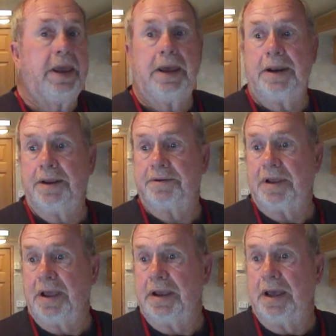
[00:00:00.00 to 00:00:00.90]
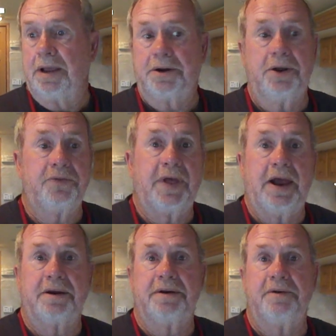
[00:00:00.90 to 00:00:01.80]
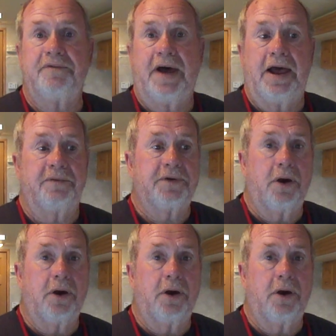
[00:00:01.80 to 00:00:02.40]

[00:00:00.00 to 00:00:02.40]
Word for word: It is a uh, 2005